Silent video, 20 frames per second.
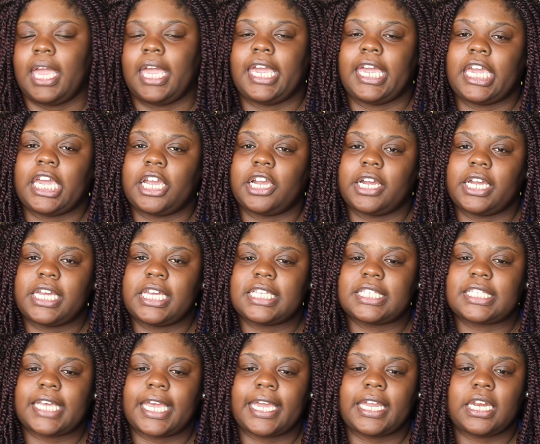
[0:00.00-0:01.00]
Here
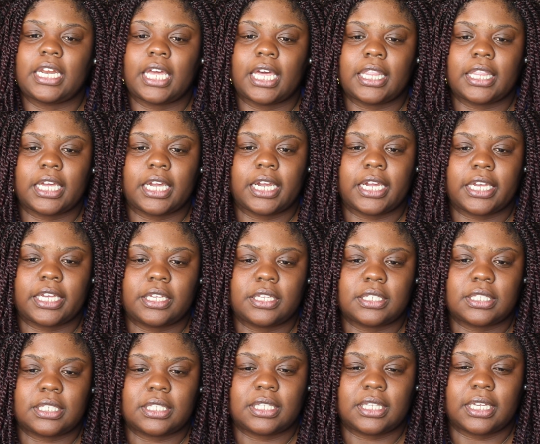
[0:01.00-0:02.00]
is another, can you
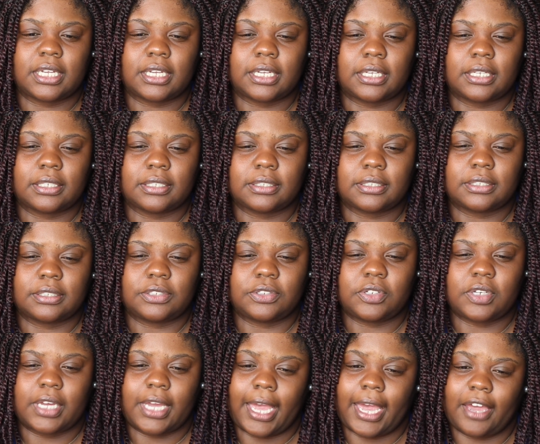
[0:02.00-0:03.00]
see that? You
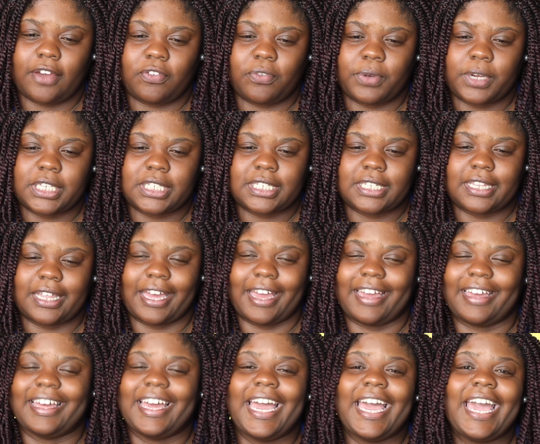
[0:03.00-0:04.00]
can halfway see
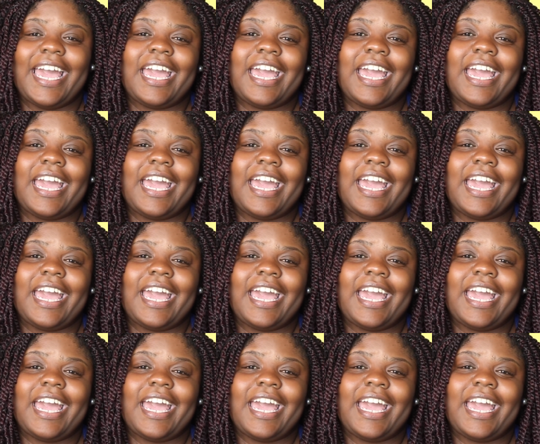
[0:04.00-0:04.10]
that.